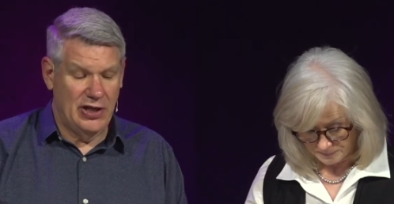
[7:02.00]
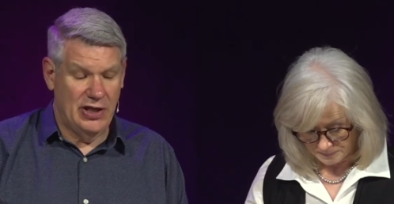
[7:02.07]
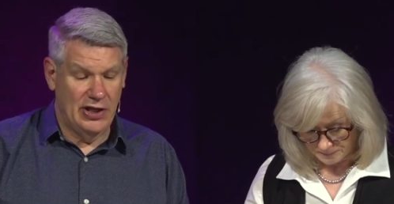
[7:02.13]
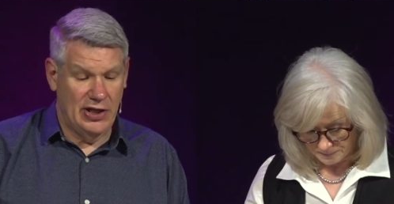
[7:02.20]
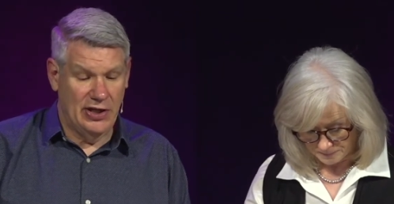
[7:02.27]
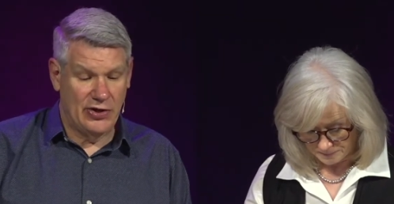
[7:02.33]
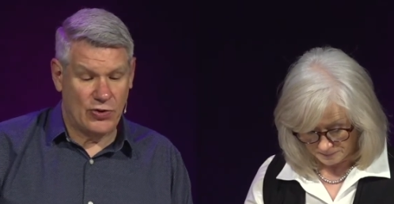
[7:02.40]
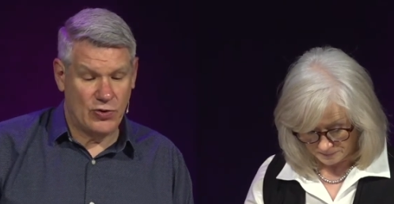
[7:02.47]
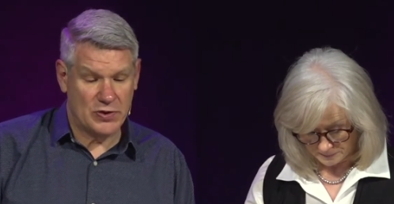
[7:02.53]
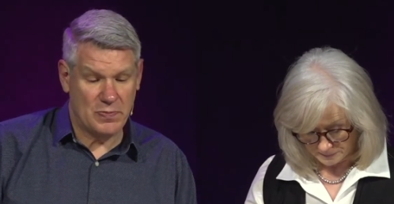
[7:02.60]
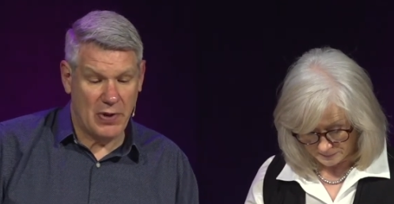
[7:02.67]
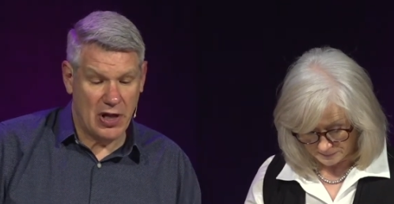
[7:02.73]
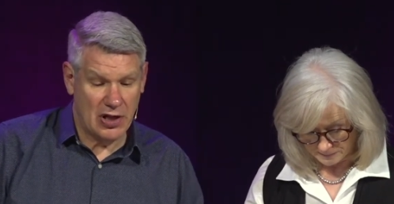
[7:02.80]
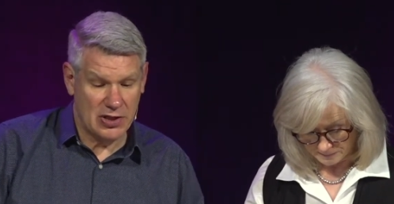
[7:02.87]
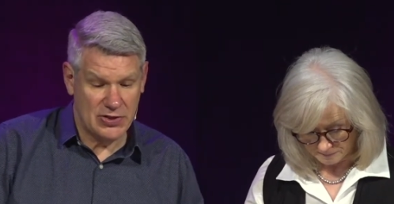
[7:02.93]
Speaker 1: and, and, of course,
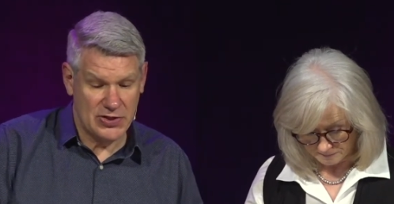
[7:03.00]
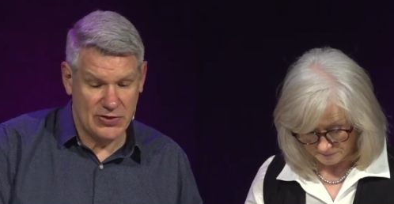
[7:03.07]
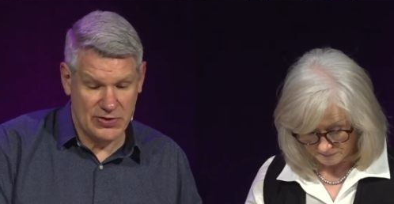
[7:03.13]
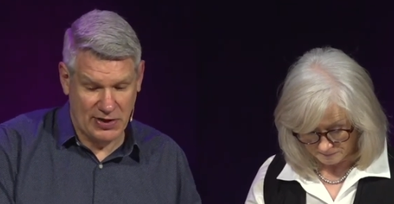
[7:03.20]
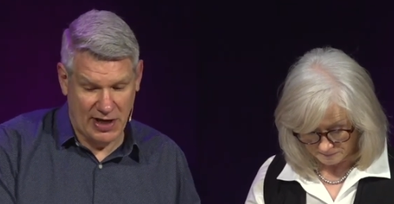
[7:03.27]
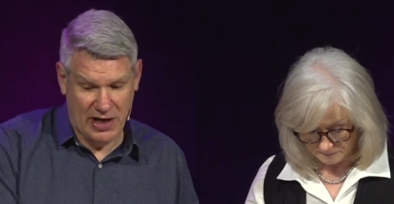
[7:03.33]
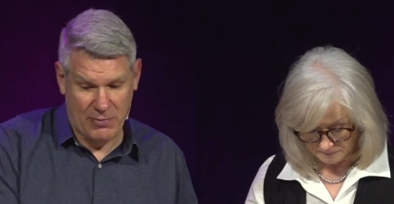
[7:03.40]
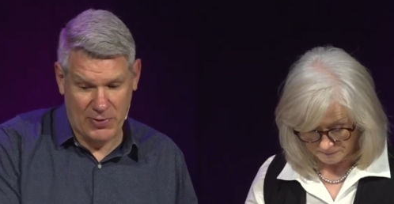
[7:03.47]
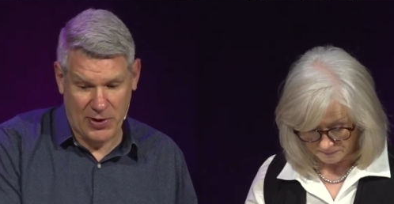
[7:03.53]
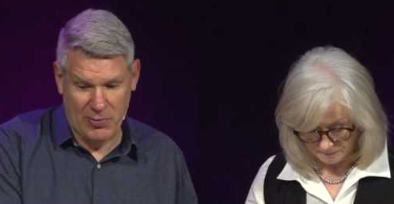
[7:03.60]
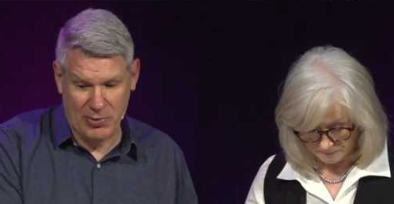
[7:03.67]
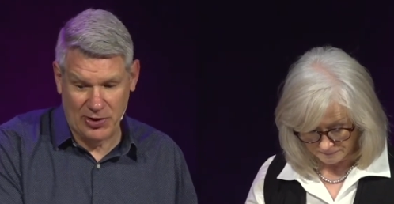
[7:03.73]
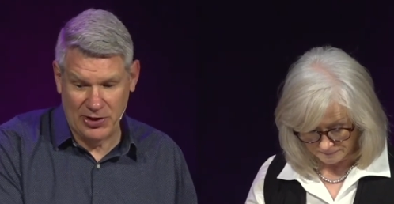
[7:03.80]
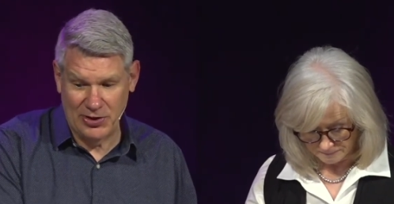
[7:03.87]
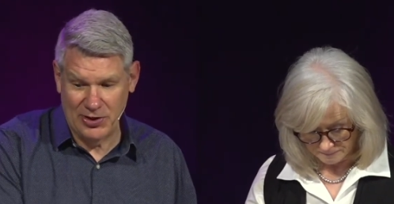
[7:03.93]
Paul is using
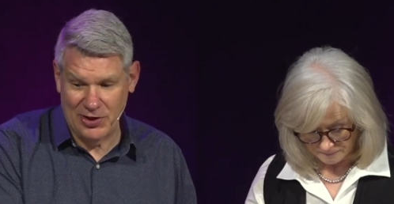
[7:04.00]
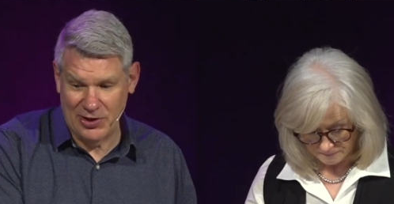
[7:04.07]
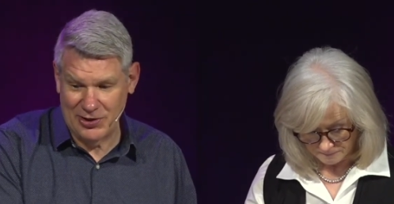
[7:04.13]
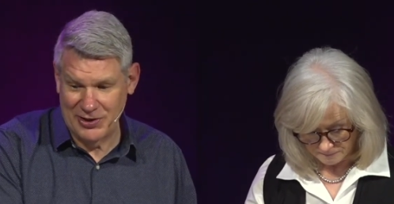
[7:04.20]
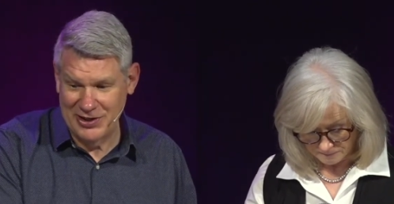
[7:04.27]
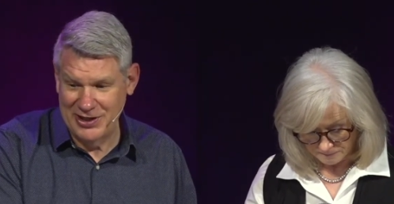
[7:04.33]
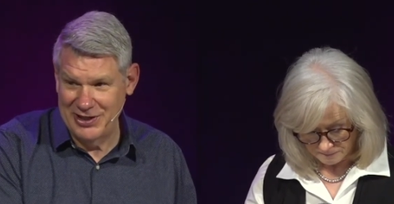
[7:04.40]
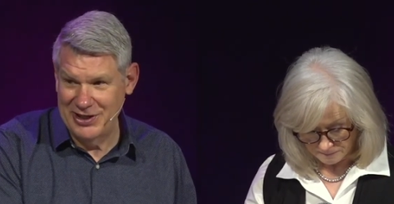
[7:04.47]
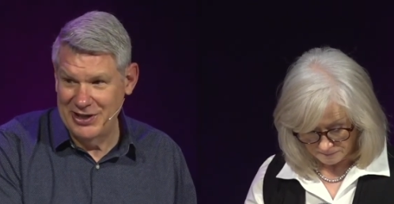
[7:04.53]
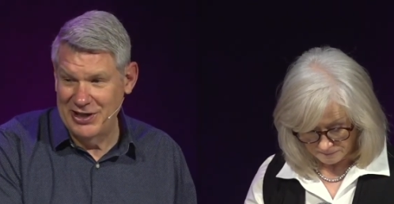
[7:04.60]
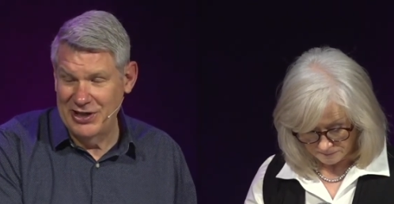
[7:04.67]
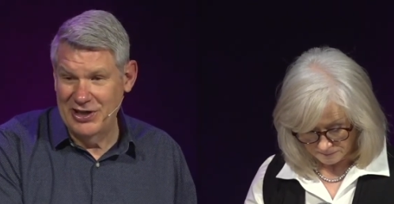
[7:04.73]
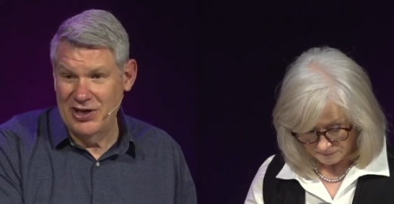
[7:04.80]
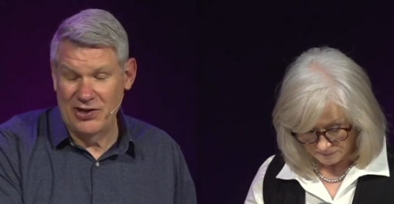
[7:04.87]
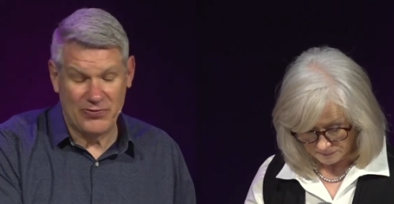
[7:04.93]
hyperbole here.
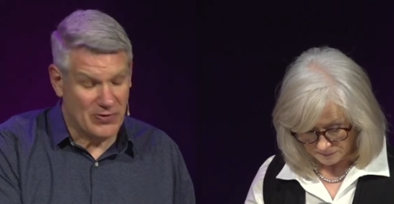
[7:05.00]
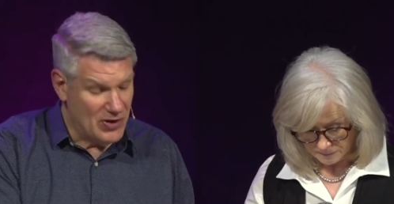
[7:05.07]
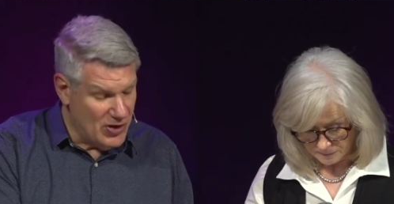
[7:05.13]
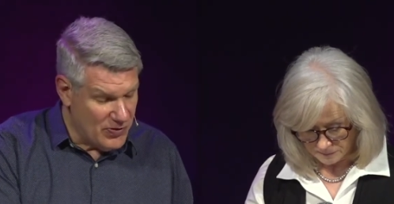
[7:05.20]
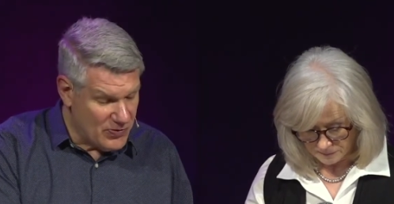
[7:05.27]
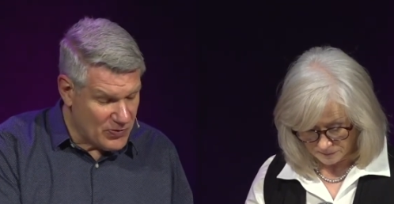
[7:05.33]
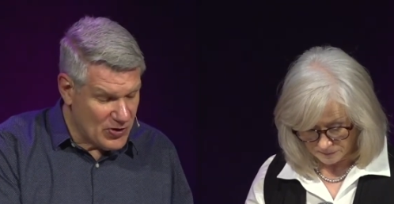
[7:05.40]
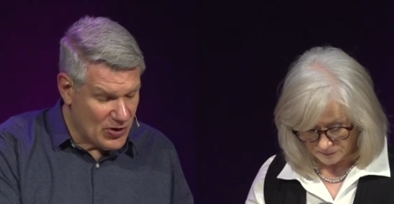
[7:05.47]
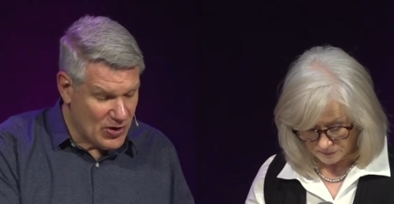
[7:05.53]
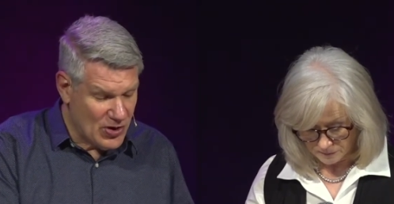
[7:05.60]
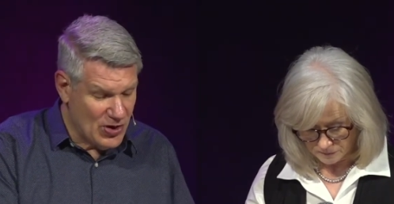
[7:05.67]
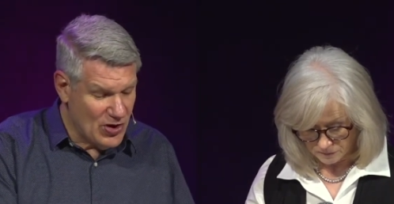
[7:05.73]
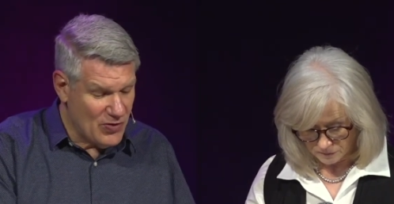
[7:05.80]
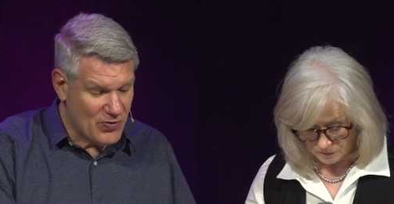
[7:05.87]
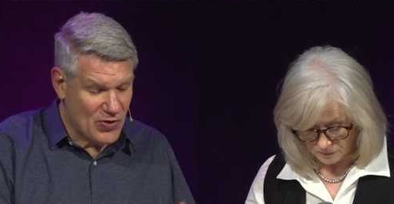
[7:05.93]
Of, of,
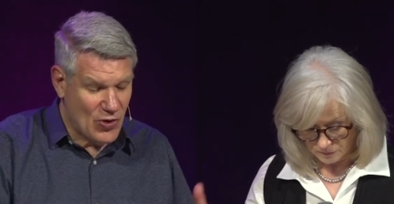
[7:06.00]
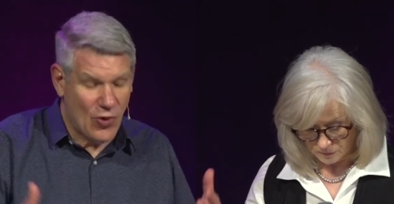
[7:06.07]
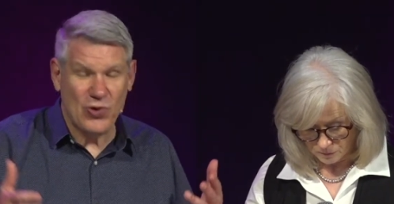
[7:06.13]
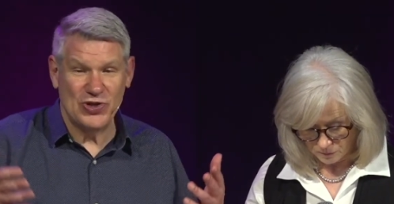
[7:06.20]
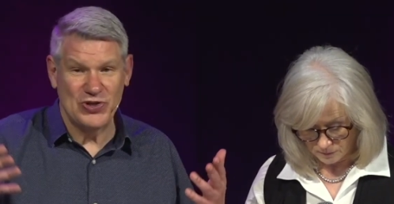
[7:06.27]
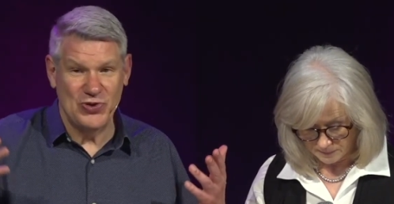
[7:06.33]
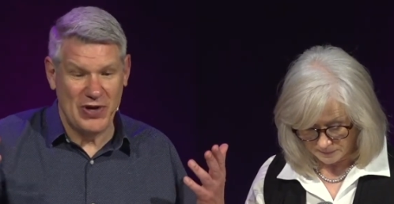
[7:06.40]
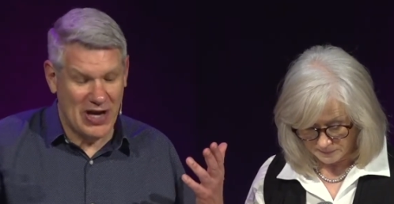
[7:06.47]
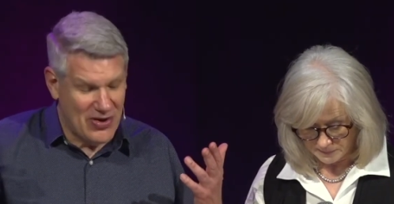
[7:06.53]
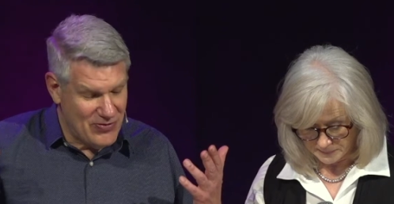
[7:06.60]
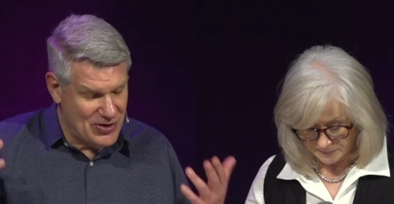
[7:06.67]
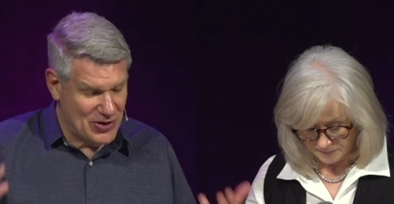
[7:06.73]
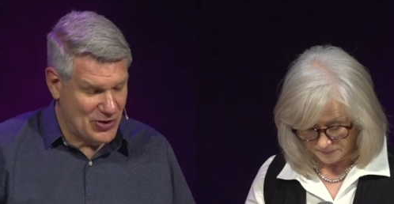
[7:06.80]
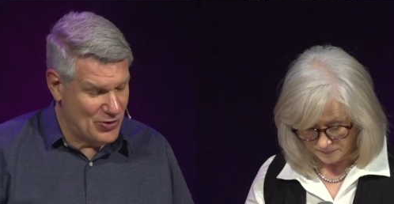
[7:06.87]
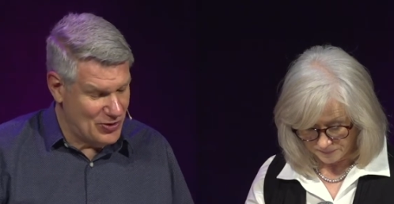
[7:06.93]
of course, you have
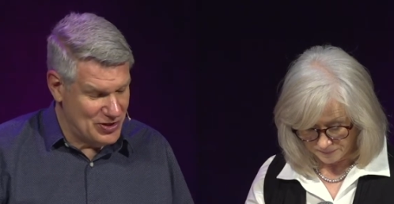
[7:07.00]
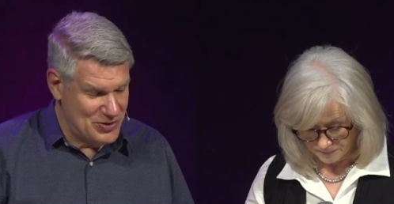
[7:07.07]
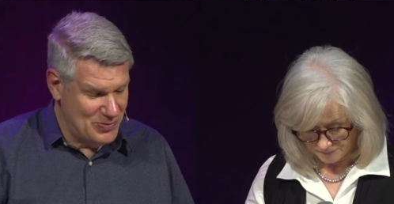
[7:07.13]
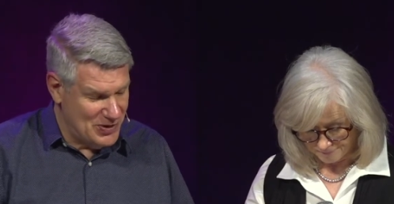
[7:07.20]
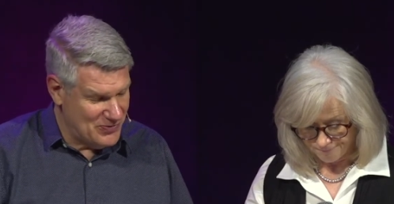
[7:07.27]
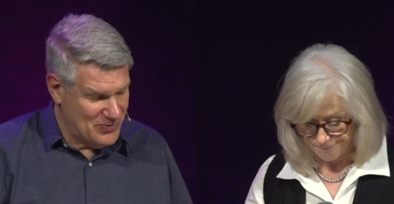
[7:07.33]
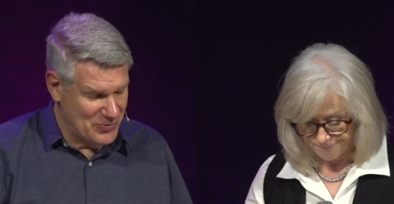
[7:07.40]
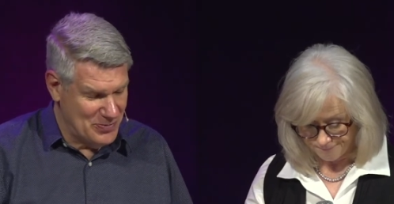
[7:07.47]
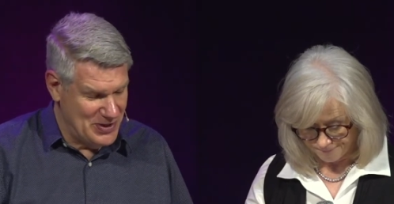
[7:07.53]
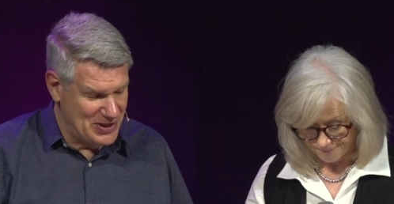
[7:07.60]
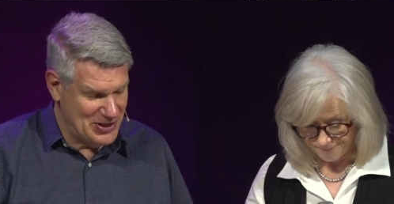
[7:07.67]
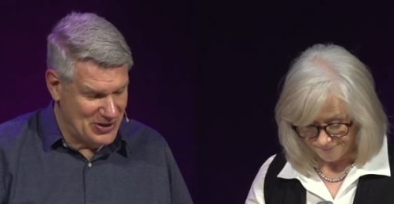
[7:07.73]
encouragement from being